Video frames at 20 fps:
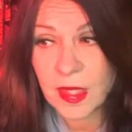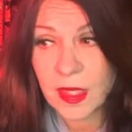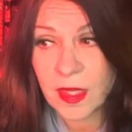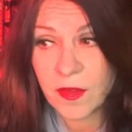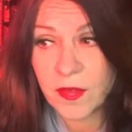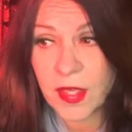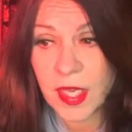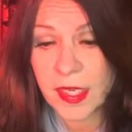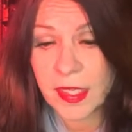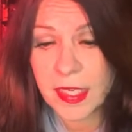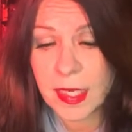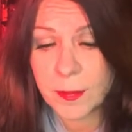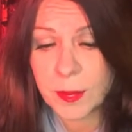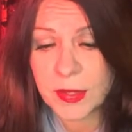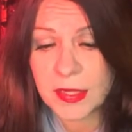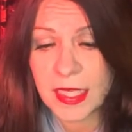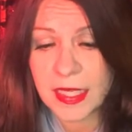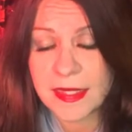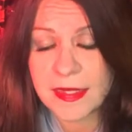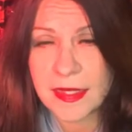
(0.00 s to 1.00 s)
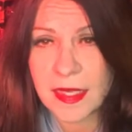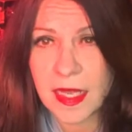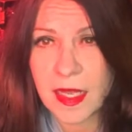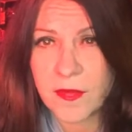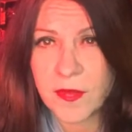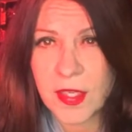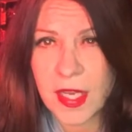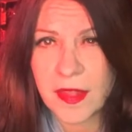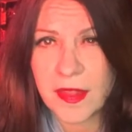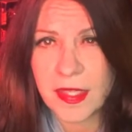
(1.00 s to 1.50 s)
I've got a couple days
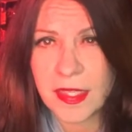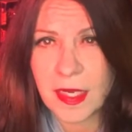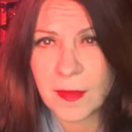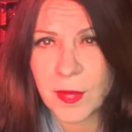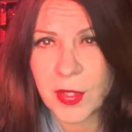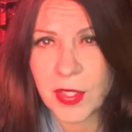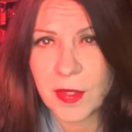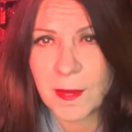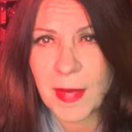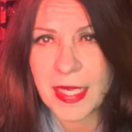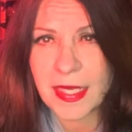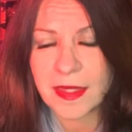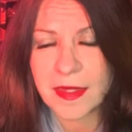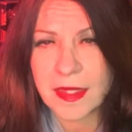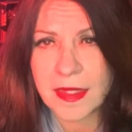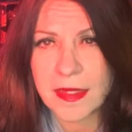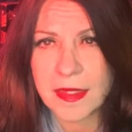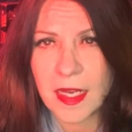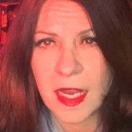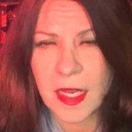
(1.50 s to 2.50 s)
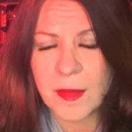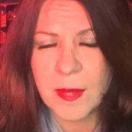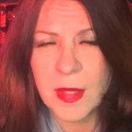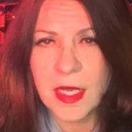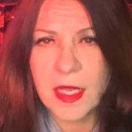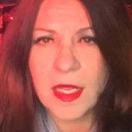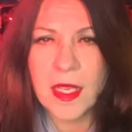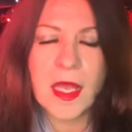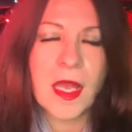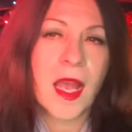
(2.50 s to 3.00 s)
left. I think I'm going to make it this time.
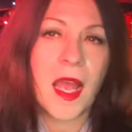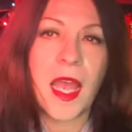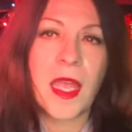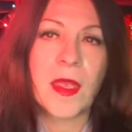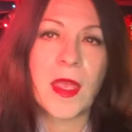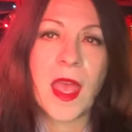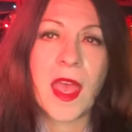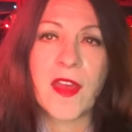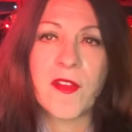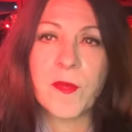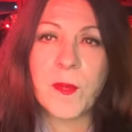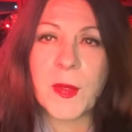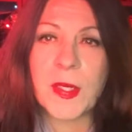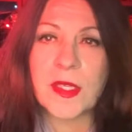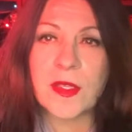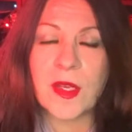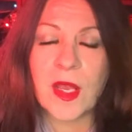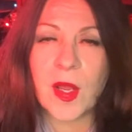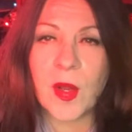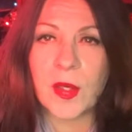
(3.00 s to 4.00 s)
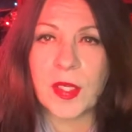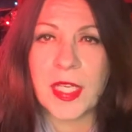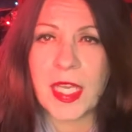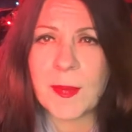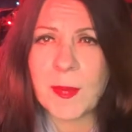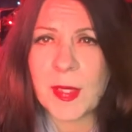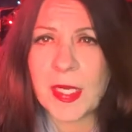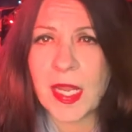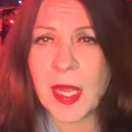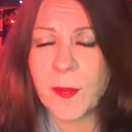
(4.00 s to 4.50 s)
I have been
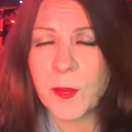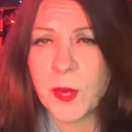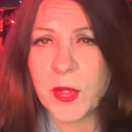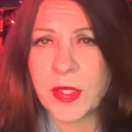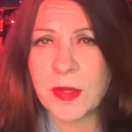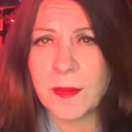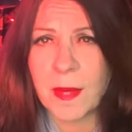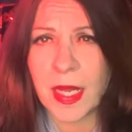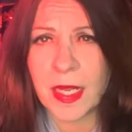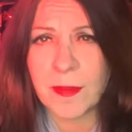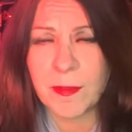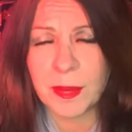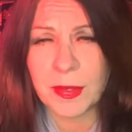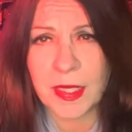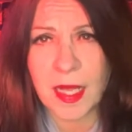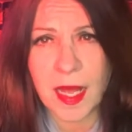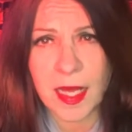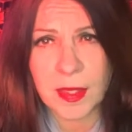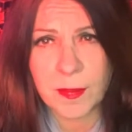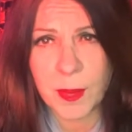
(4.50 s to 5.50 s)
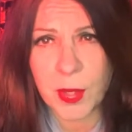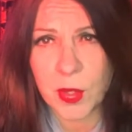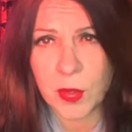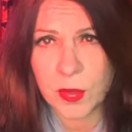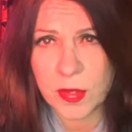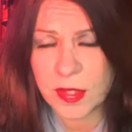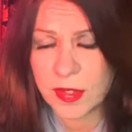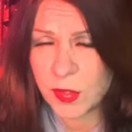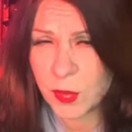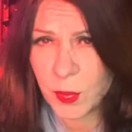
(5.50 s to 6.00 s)
keeping up with my blog
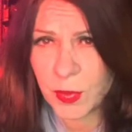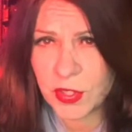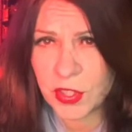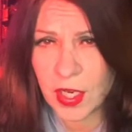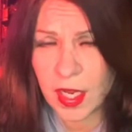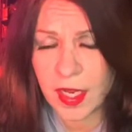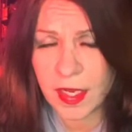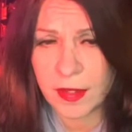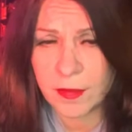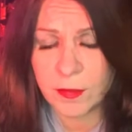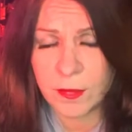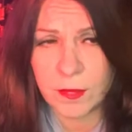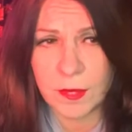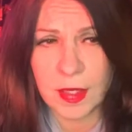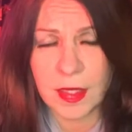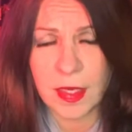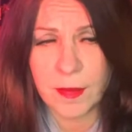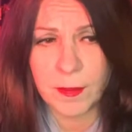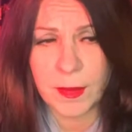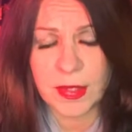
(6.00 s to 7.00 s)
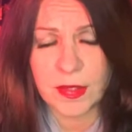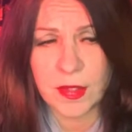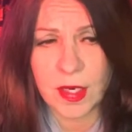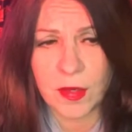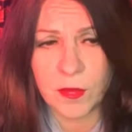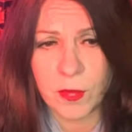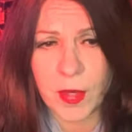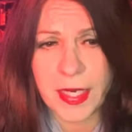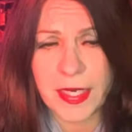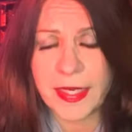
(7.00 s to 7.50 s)
posts, which I have been
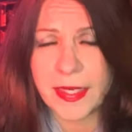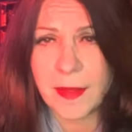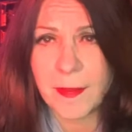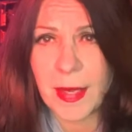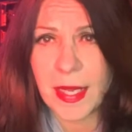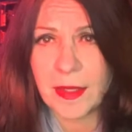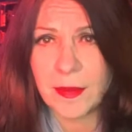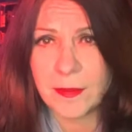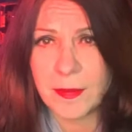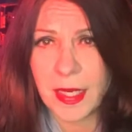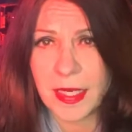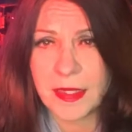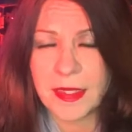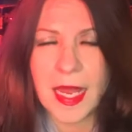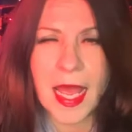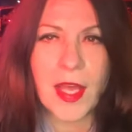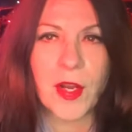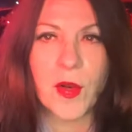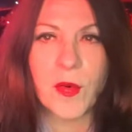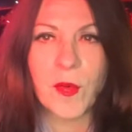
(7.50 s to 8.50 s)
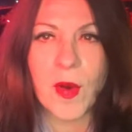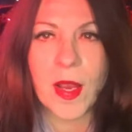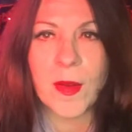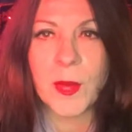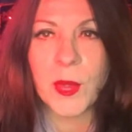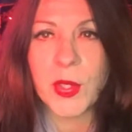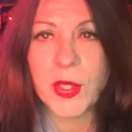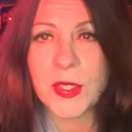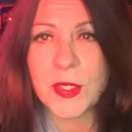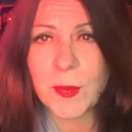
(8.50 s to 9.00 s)
writing about my
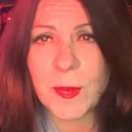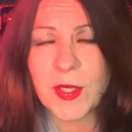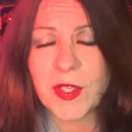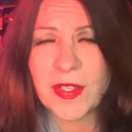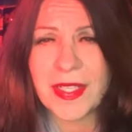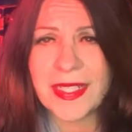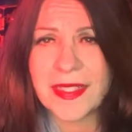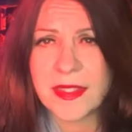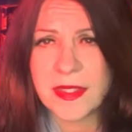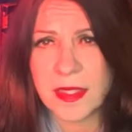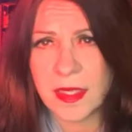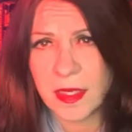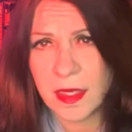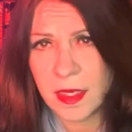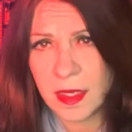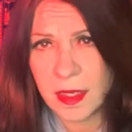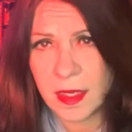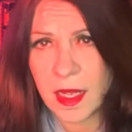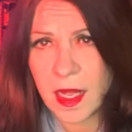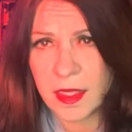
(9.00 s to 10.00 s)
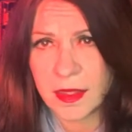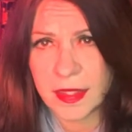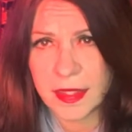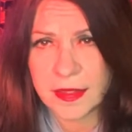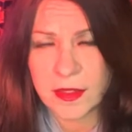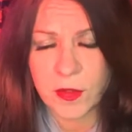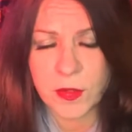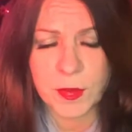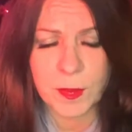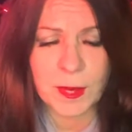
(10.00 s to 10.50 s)
NaNoWriMo experience. I'll link
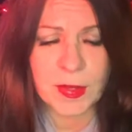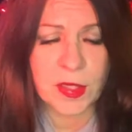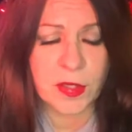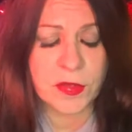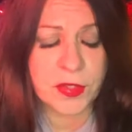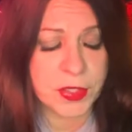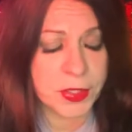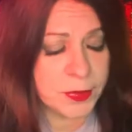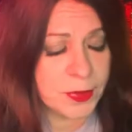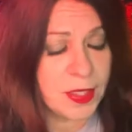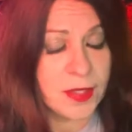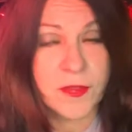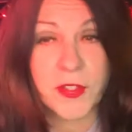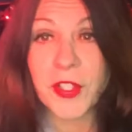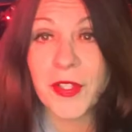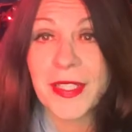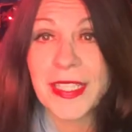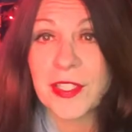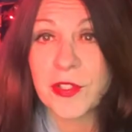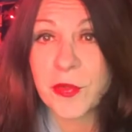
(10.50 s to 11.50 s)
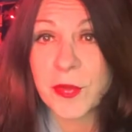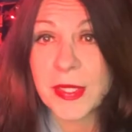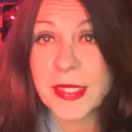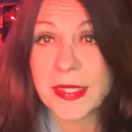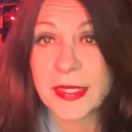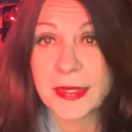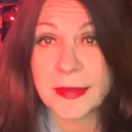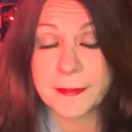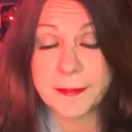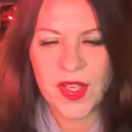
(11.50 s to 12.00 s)
those below too if you're
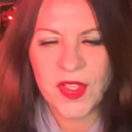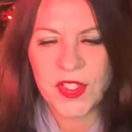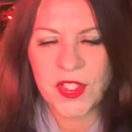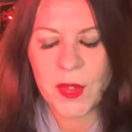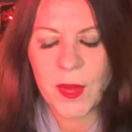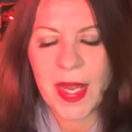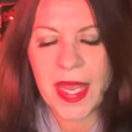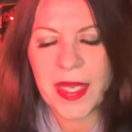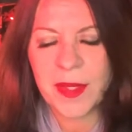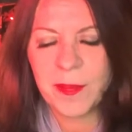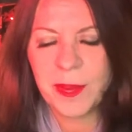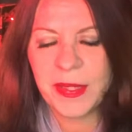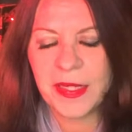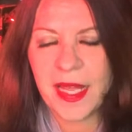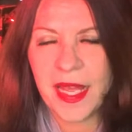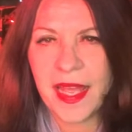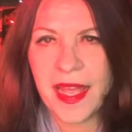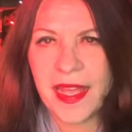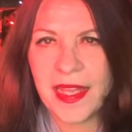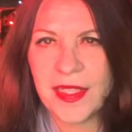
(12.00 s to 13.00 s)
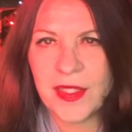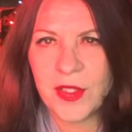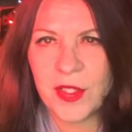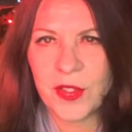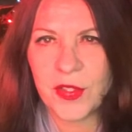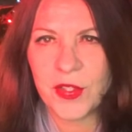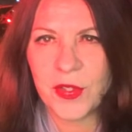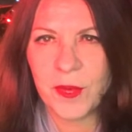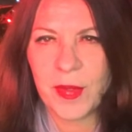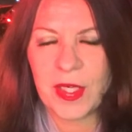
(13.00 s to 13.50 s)
interested. So I had
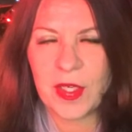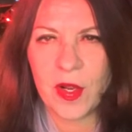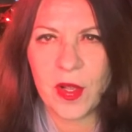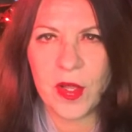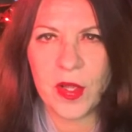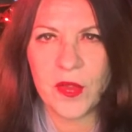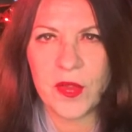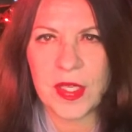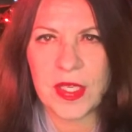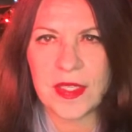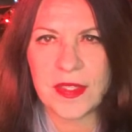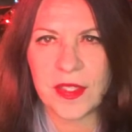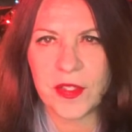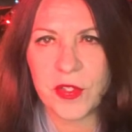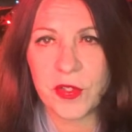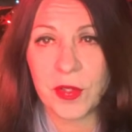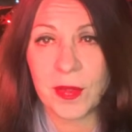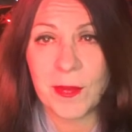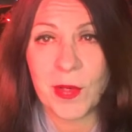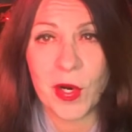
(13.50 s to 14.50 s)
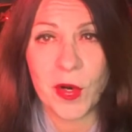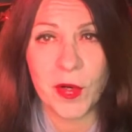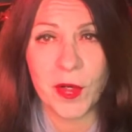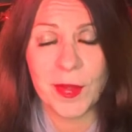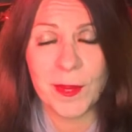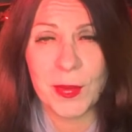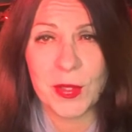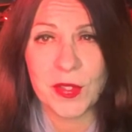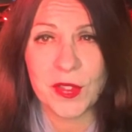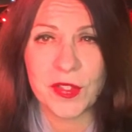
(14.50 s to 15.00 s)
planned to read all these extreme horror
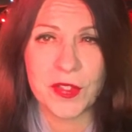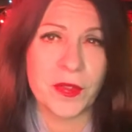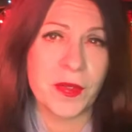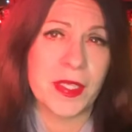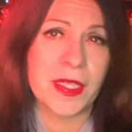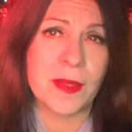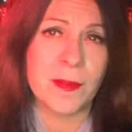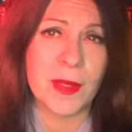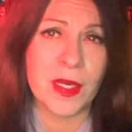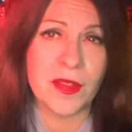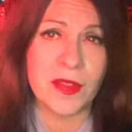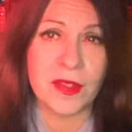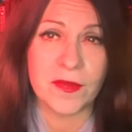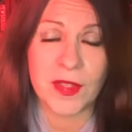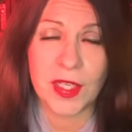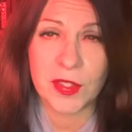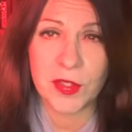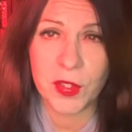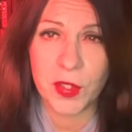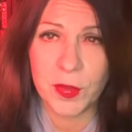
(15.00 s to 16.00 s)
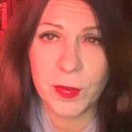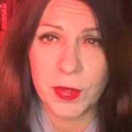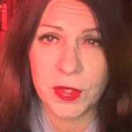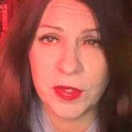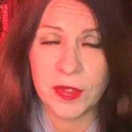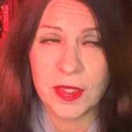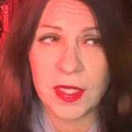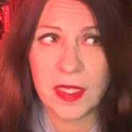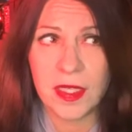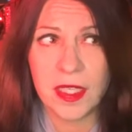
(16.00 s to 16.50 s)
books during the month of
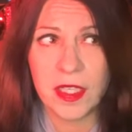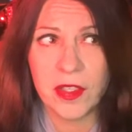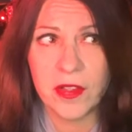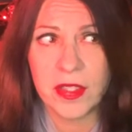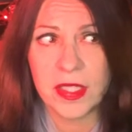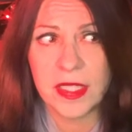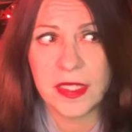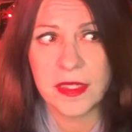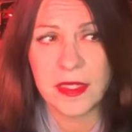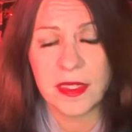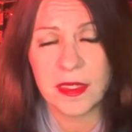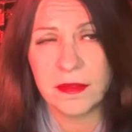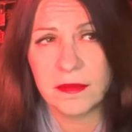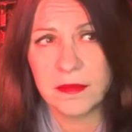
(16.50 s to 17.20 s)
October, and here it is